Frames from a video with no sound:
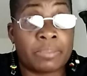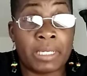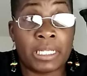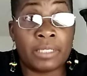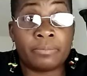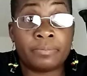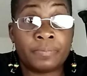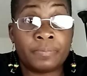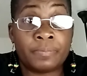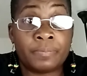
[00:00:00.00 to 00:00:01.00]

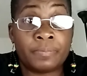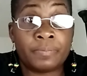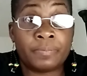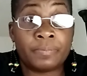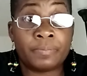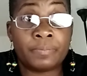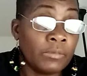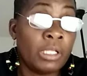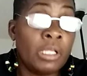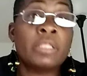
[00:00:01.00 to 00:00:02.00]
Infection primarily
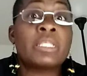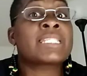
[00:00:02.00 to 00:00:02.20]
occurs